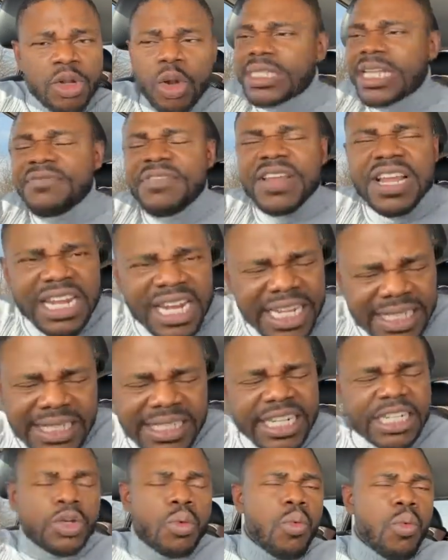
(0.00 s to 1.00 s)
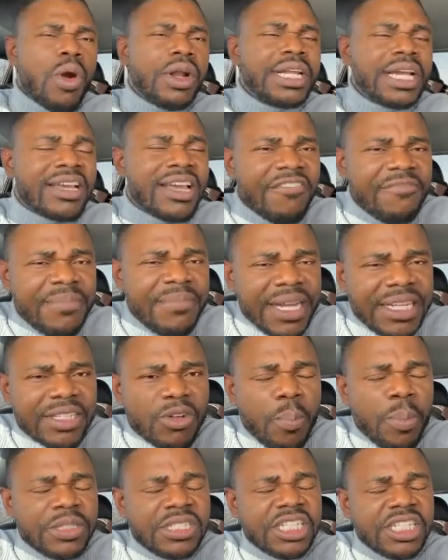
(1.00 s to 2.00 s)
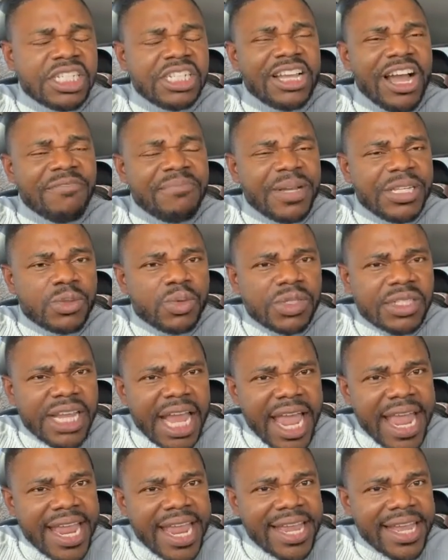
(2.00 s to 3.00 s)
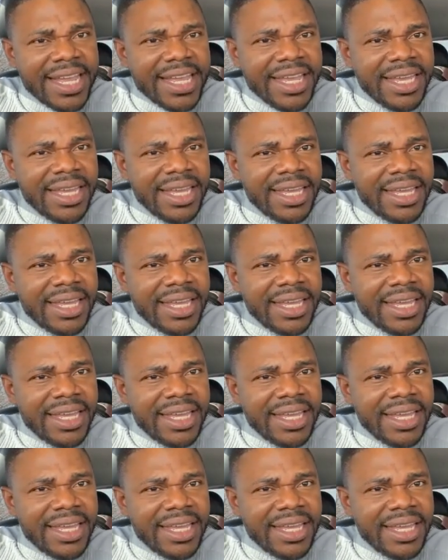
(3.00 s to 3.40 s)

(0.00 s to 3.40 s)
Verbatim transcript: Not even listening to what the government, opposition governments will say.